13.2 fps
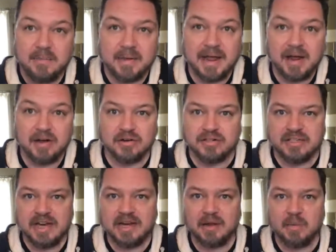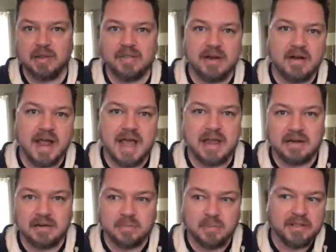by understanding where they're at
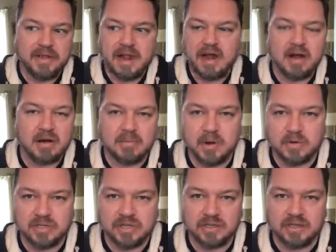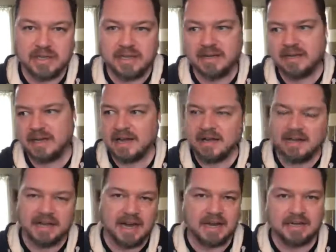and where they are emotionally and kind of
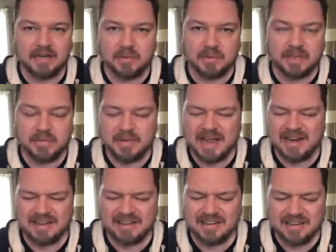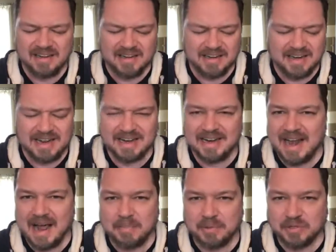connecting with them, not in an
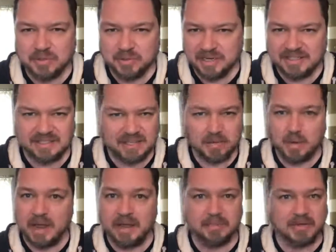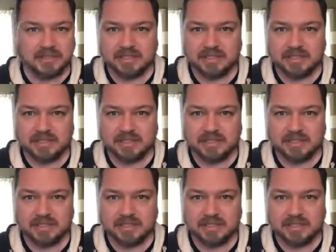opportunistic way, but